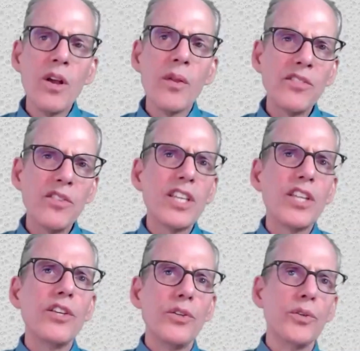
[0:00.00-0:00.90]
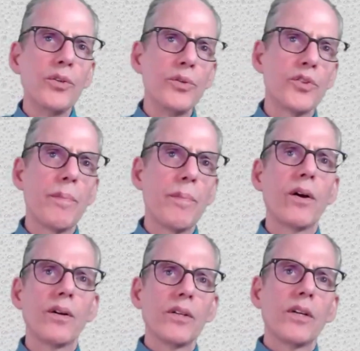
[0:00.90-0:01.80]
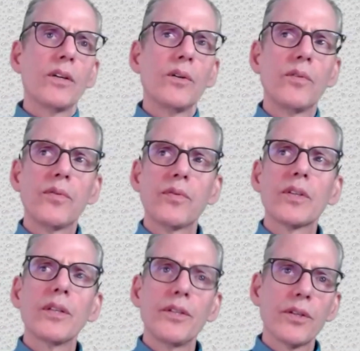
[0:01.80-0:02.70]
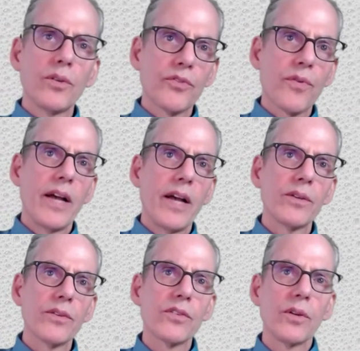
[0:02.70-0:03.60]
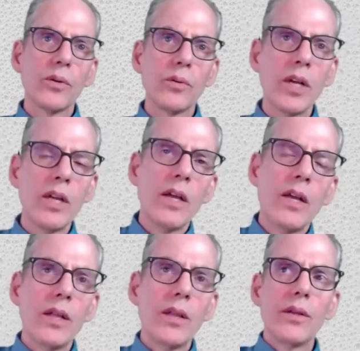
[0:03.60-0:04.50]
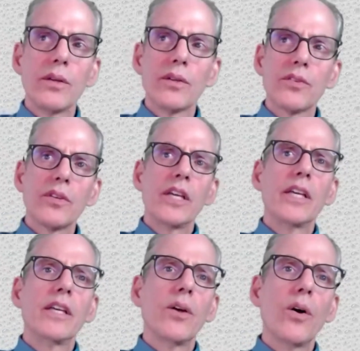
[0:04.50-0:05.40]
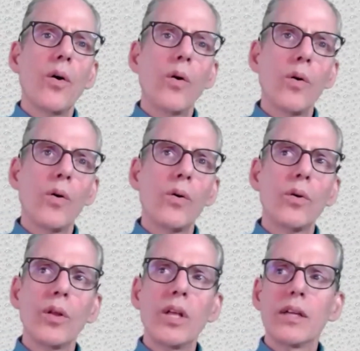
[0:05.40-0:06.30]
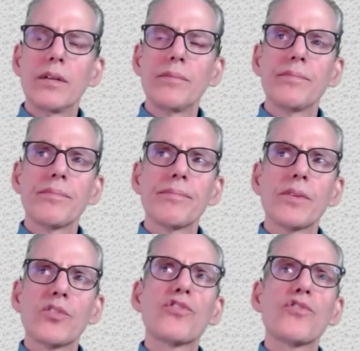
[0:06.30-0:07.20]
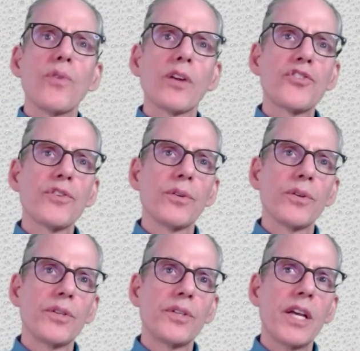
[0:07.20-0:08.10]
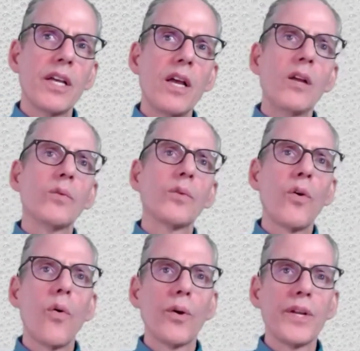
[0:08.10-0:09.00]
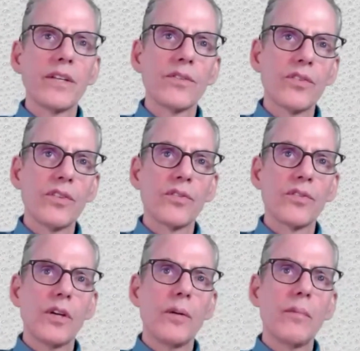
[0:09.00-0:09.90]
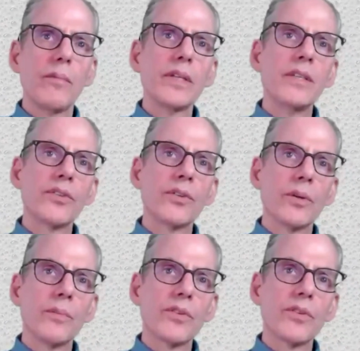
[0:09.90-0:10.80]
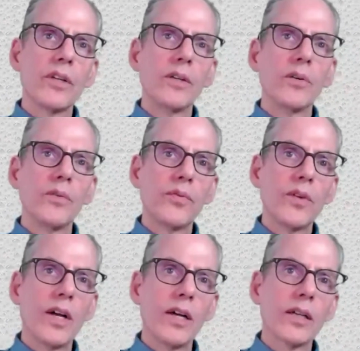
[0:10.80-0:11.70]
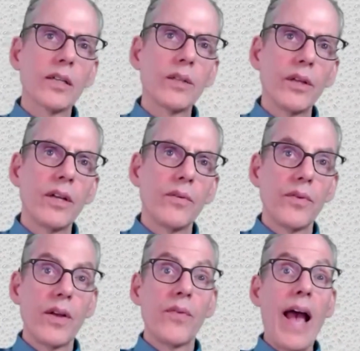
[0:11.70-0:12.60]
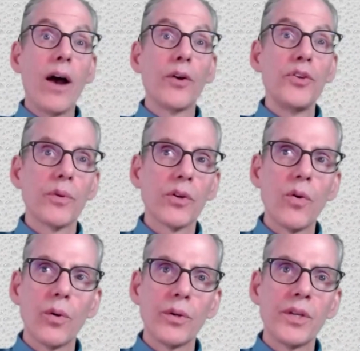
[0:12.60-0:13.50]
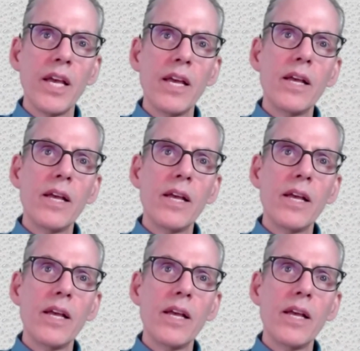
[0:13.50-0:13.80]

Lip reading: No, that's a huge part of clinical trials. So there's a whole structured recording system in terms of of how you record